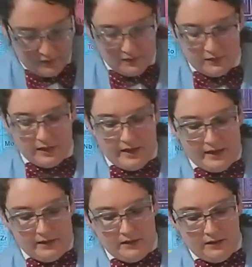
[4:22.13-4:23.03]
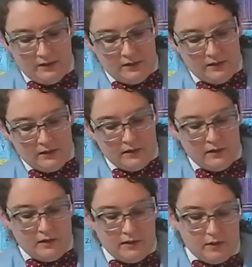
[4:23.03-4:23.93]
the egg
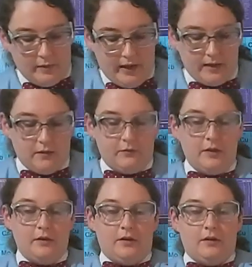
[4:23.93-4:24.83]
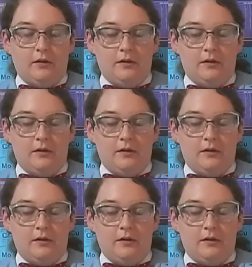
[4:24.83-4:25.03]
that we had in the vinegar,